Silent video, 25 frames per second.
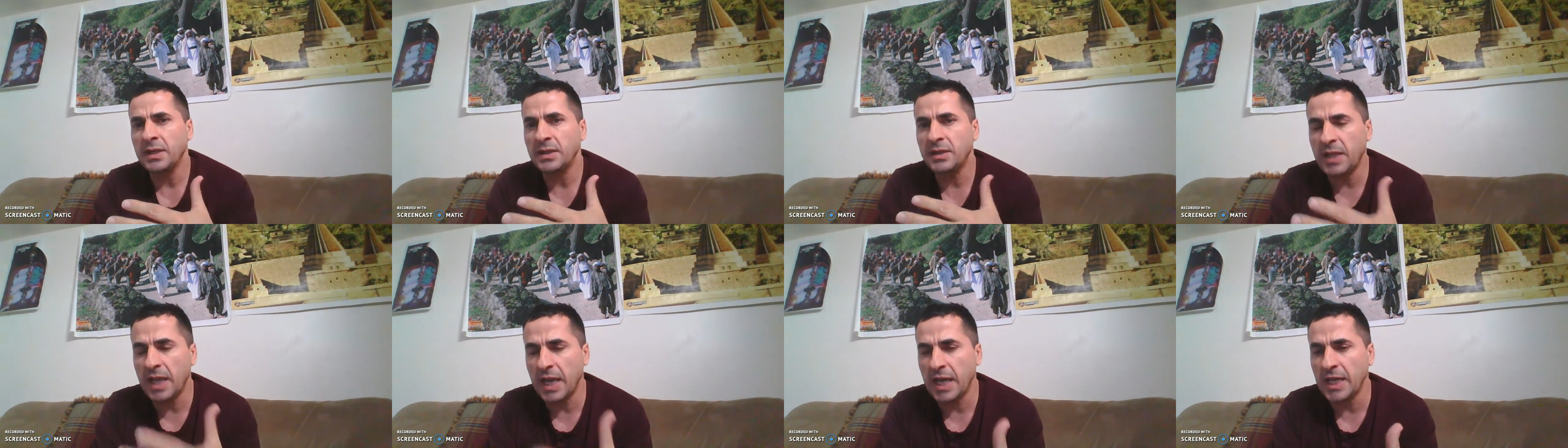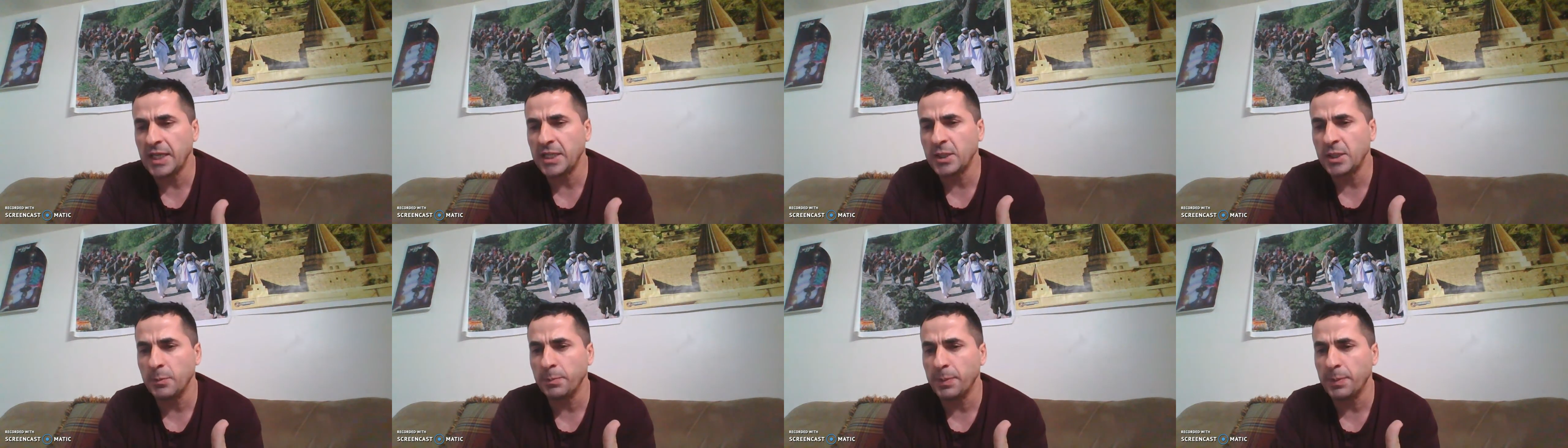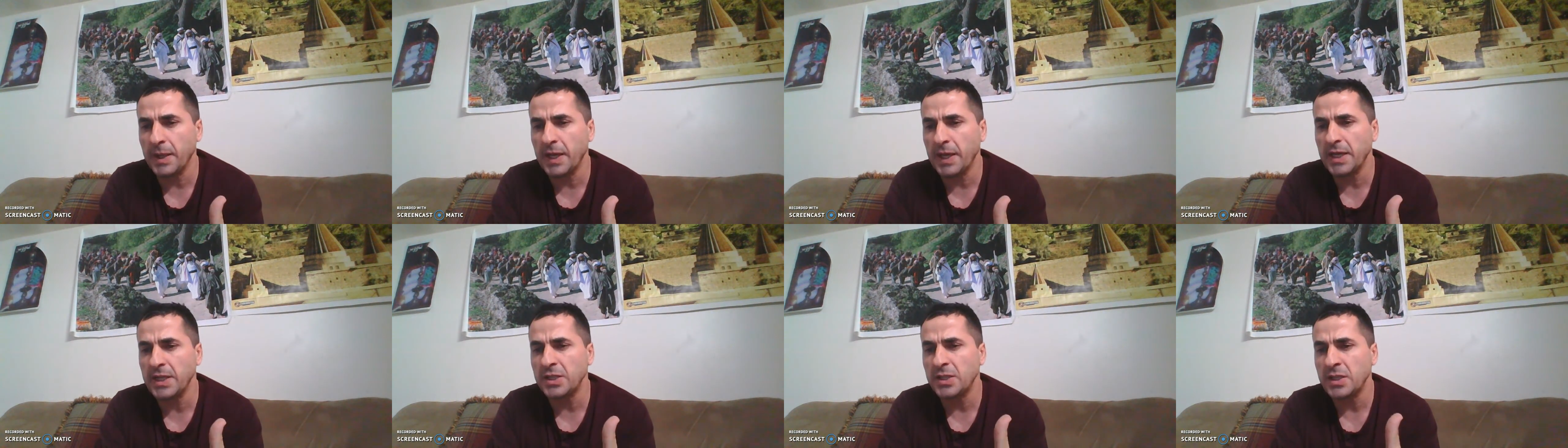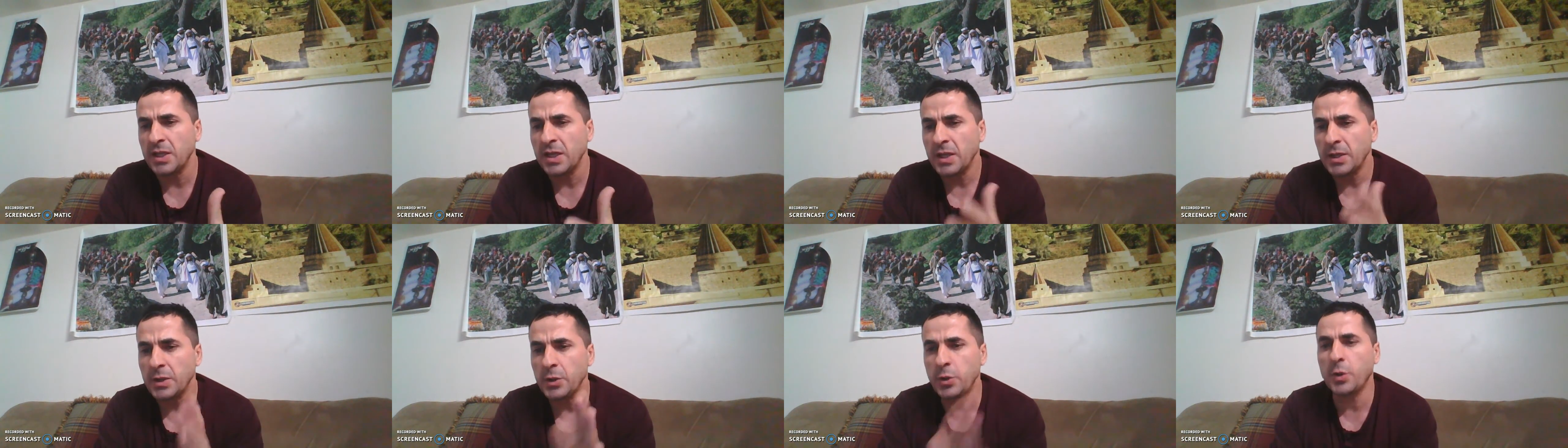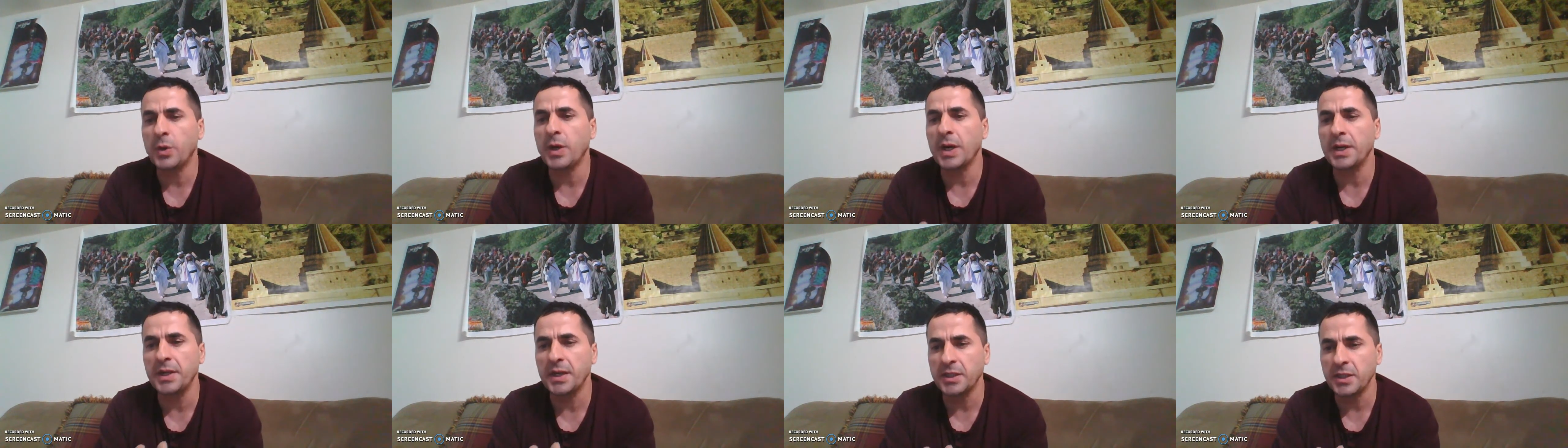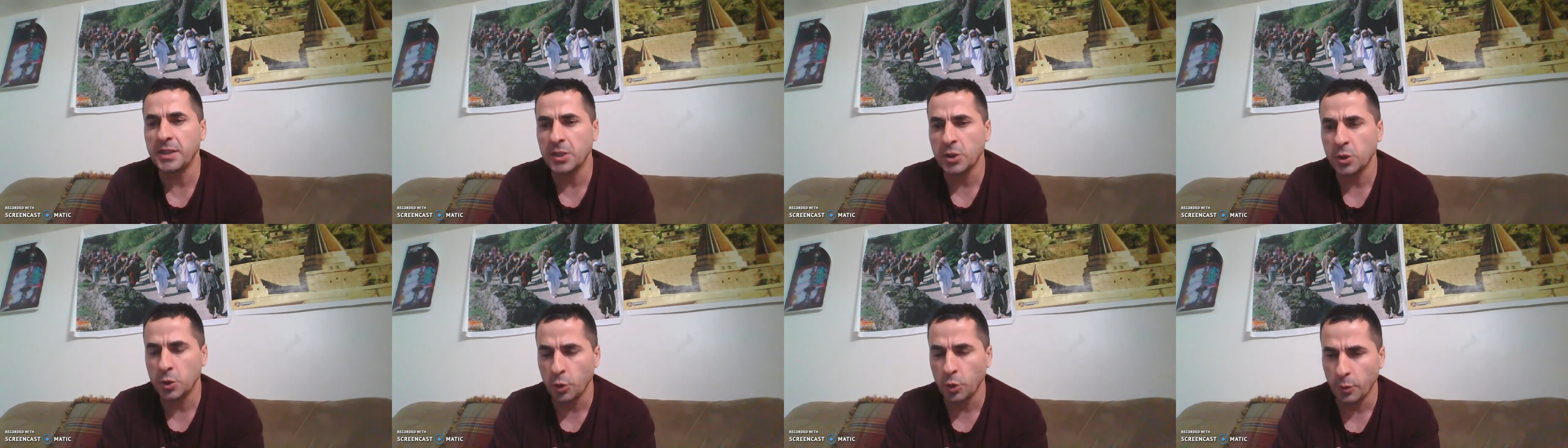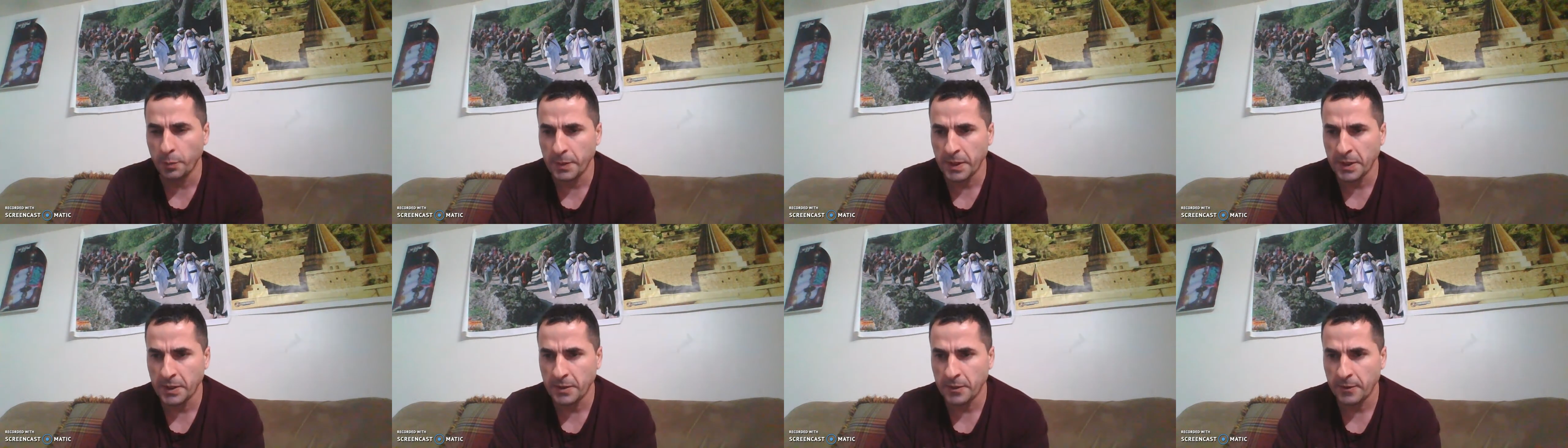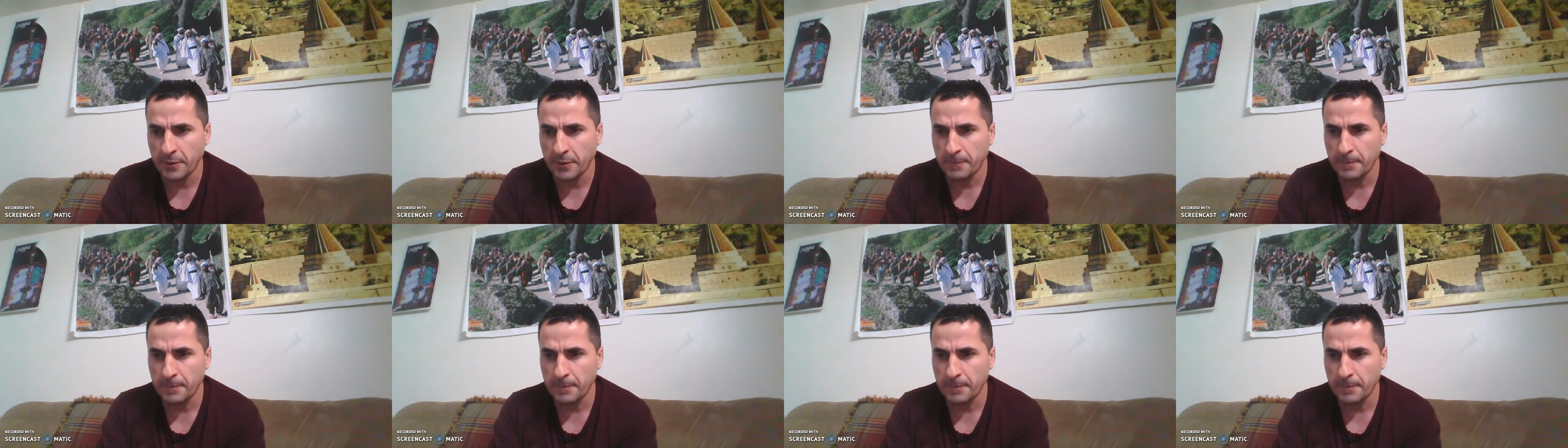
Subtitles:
takes place, you cannot stop it.